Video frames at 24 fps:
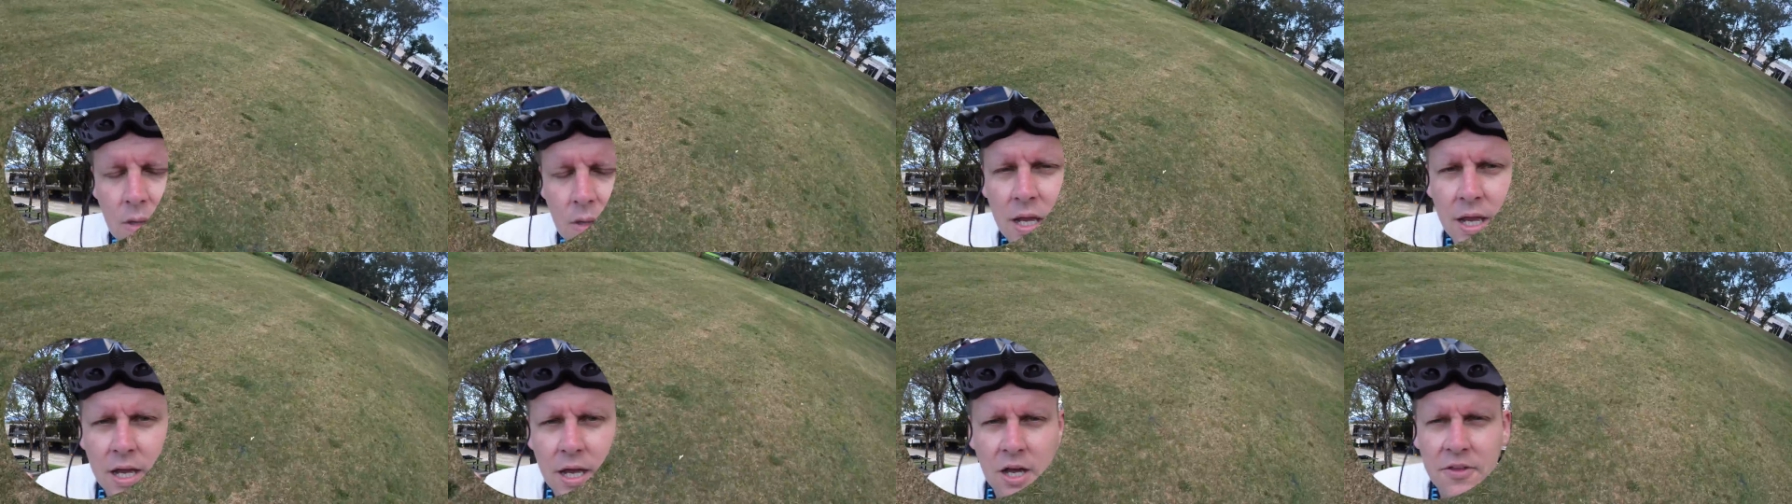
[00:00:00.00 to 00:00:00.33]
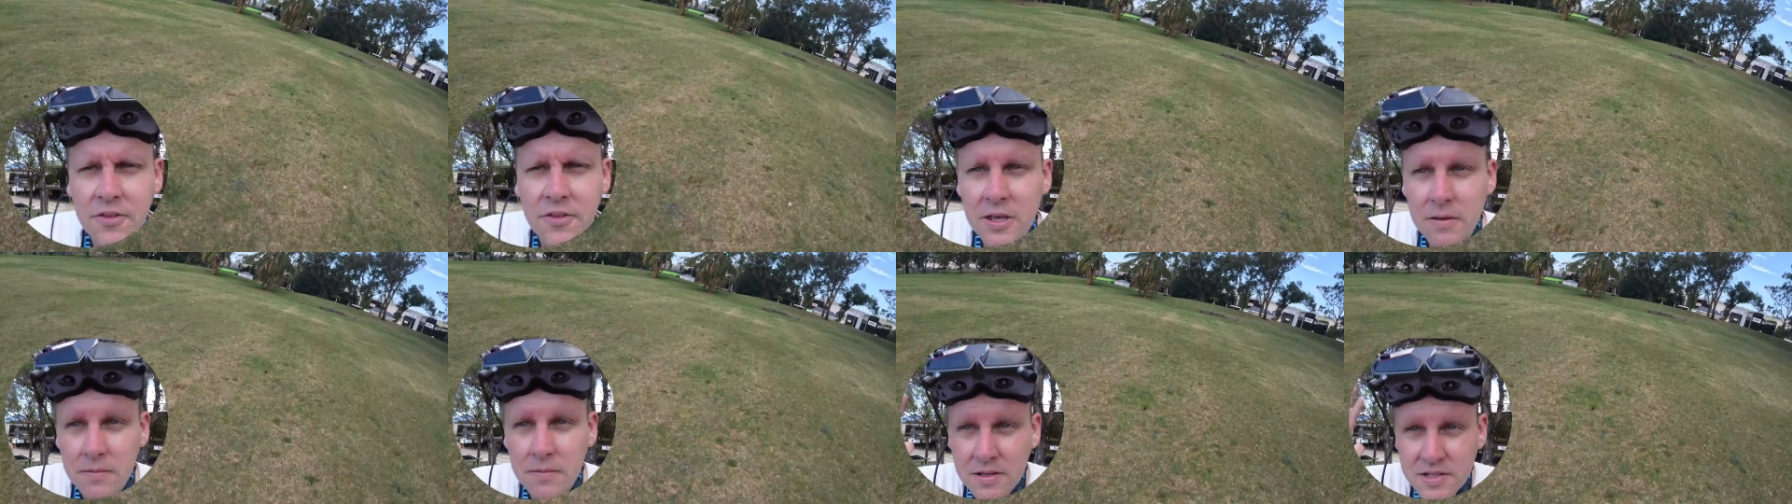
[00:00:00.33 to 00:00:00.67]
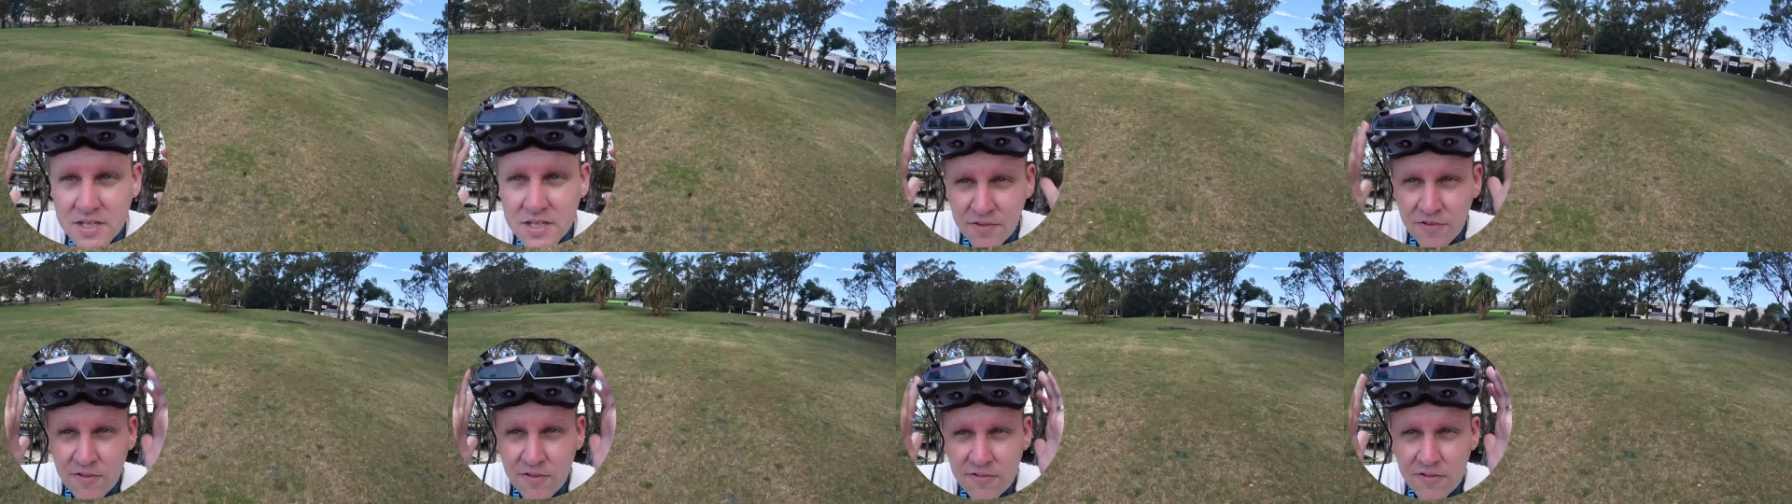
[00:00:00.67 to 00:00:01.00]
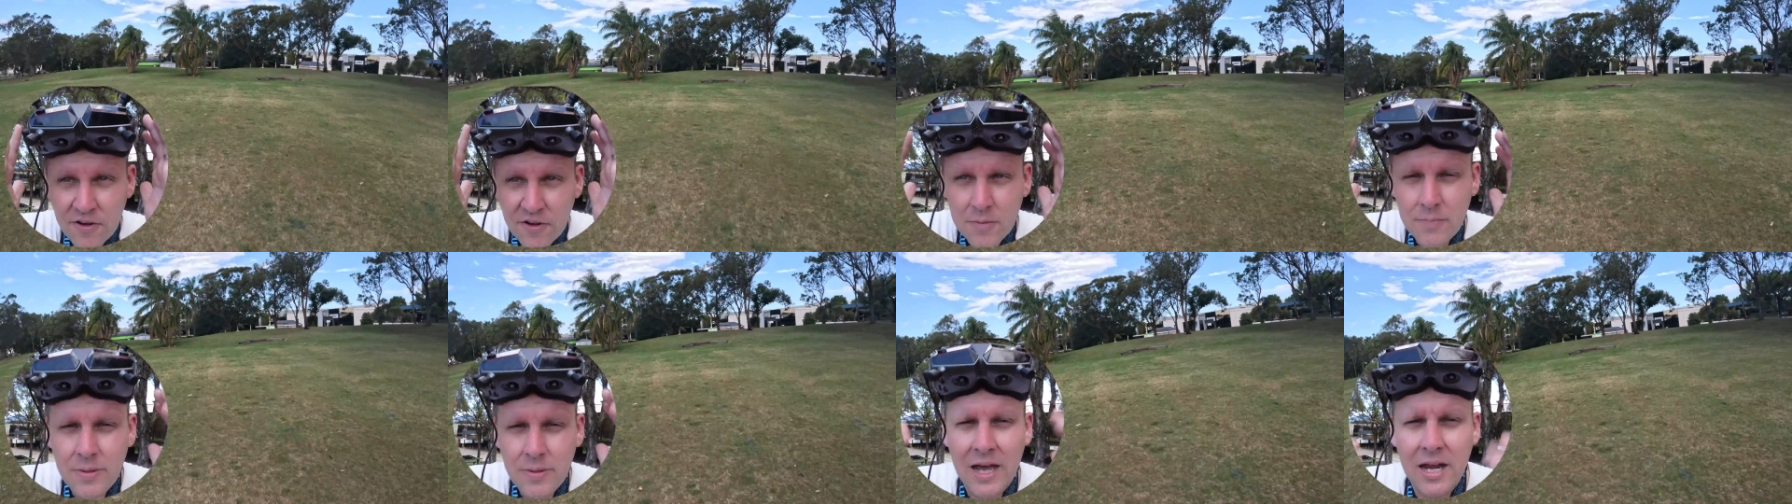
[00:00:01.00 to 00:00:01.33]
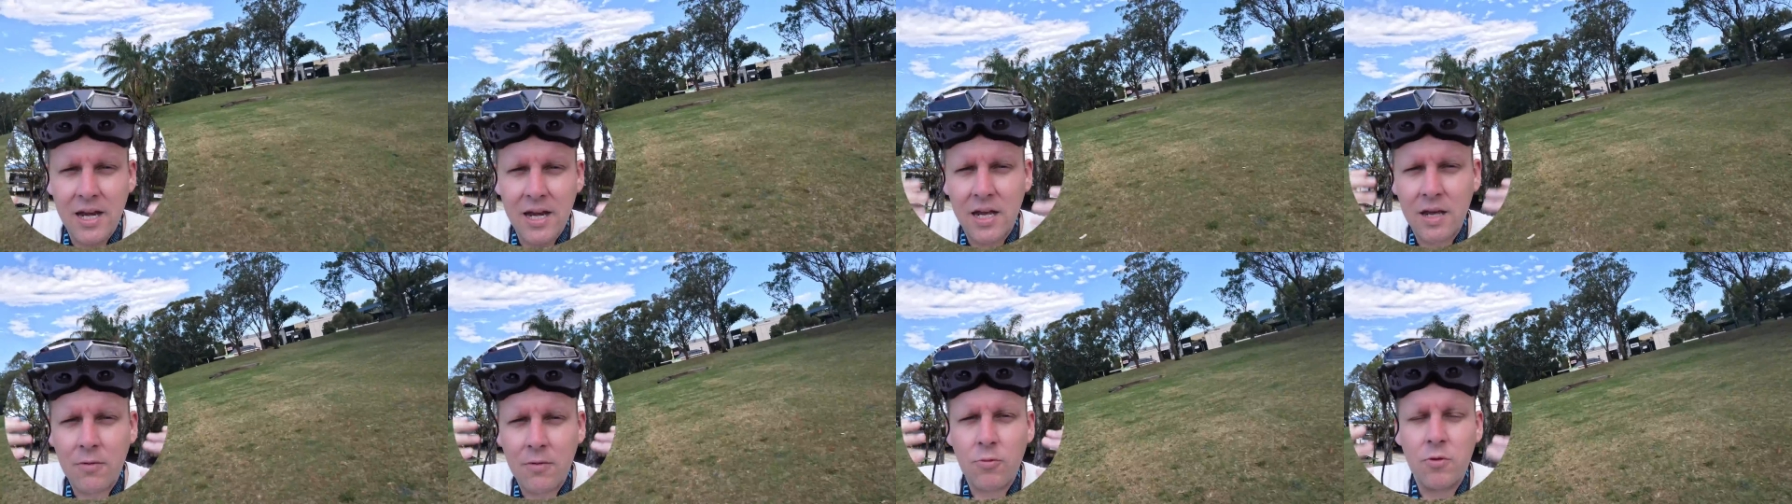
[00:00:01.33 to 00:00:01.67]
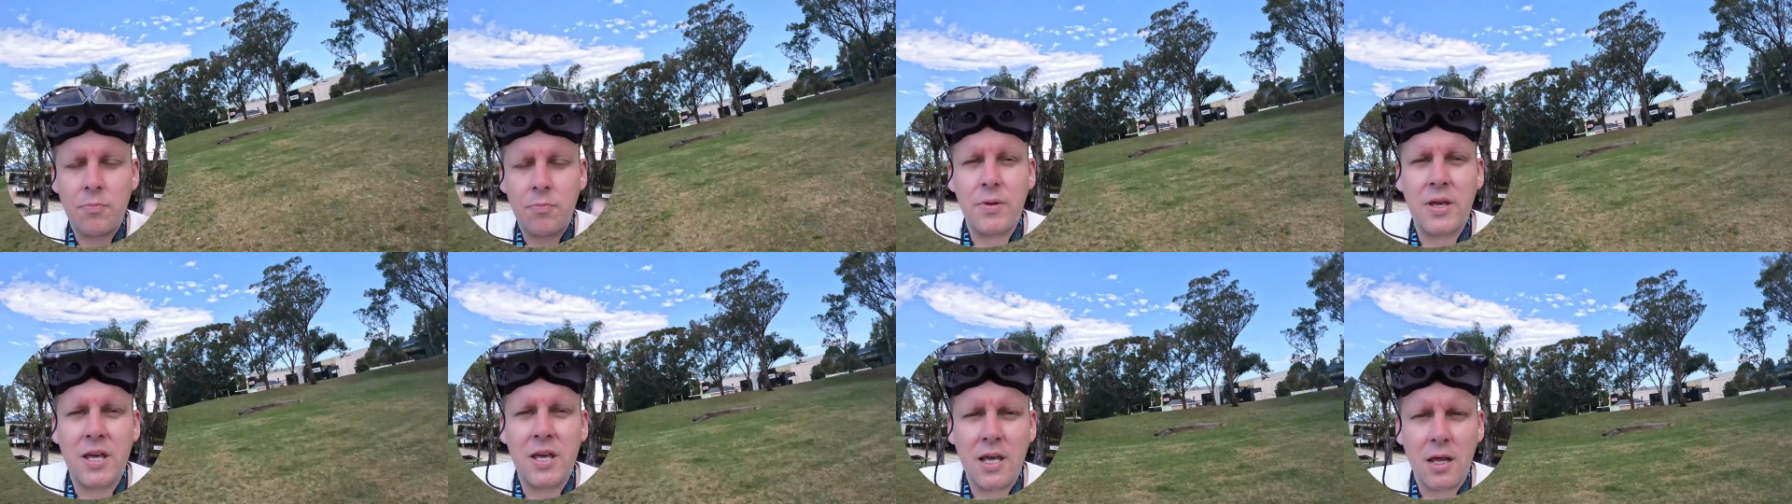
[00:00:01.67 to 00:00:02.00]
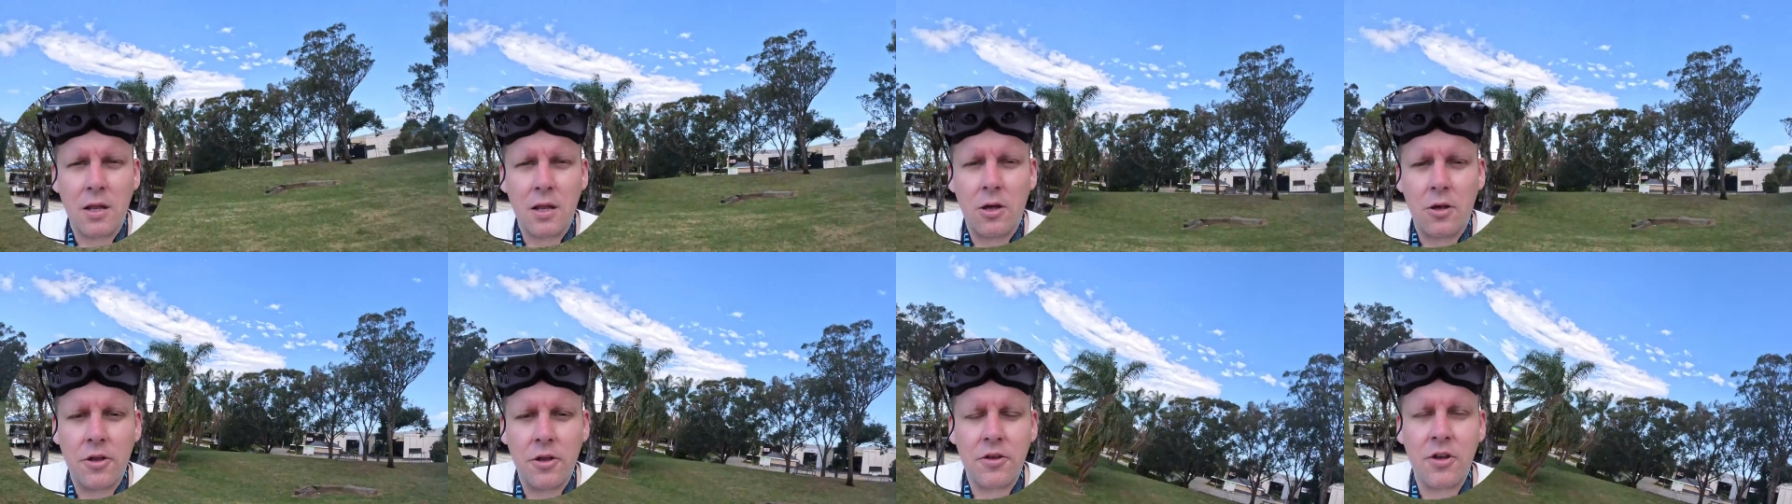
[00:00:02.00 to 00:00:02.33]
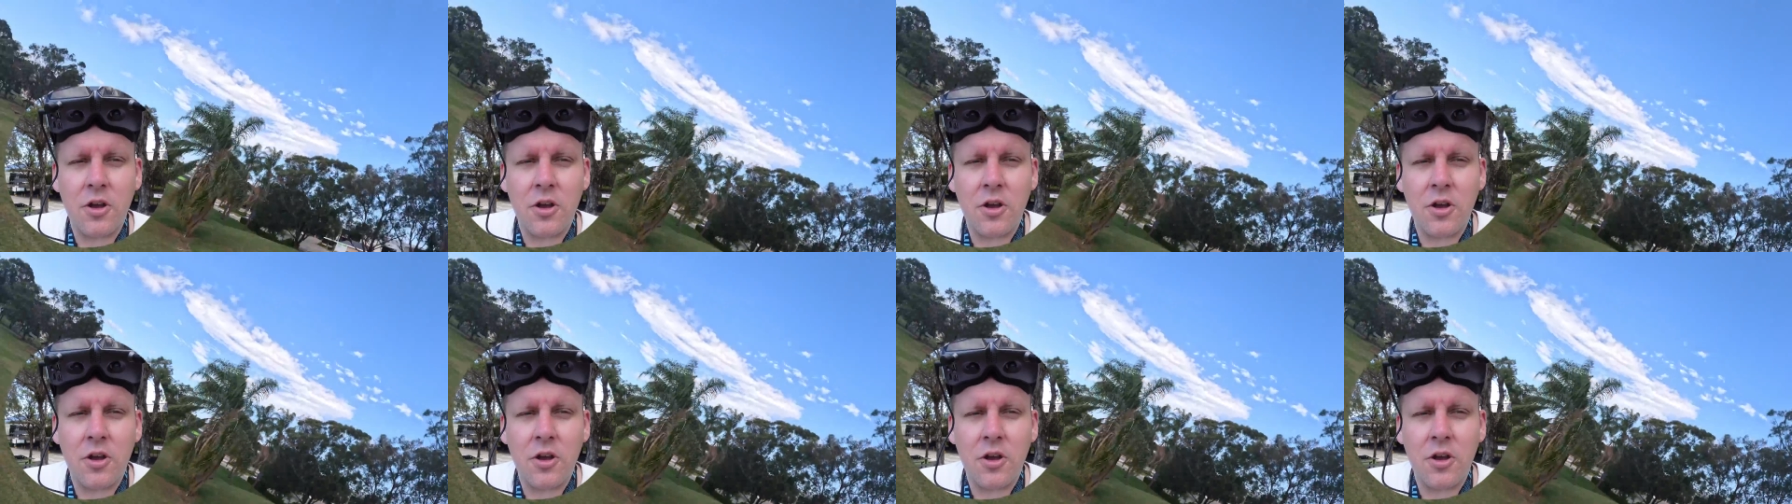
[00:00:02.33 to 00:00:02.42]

yeah, I think different foam padding would be a lot